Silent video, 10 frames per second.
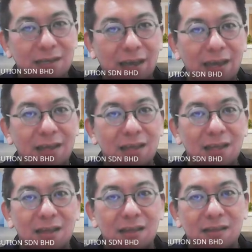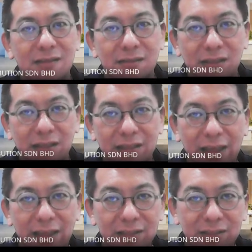Okay, and
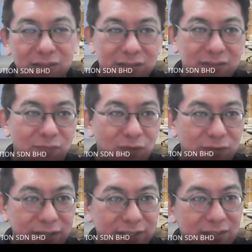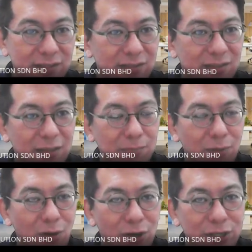then for this
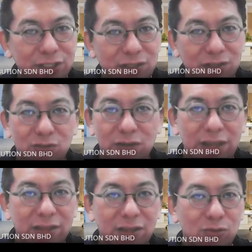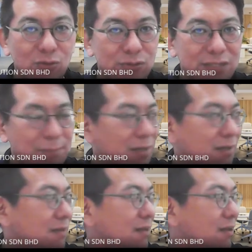invoice you cannot do
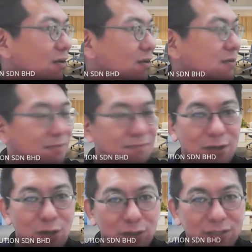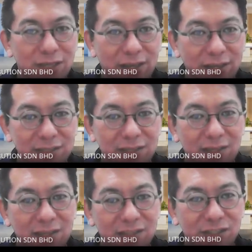submit, no, because it's
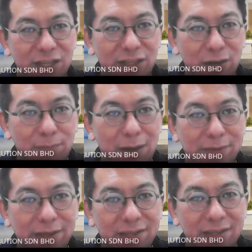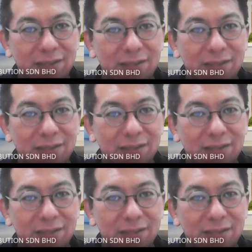general public.